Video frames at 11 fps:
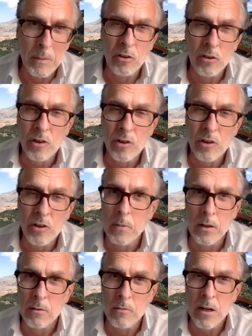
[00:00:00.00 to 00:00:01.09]
as I said,
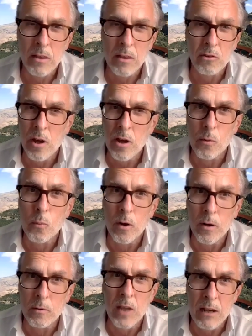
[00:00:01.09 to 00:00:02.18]
right at the start,
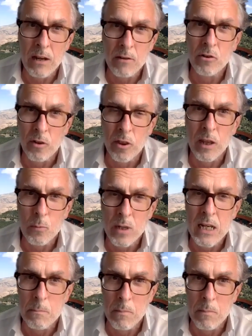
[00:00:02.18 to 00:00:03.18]
data is the thing we need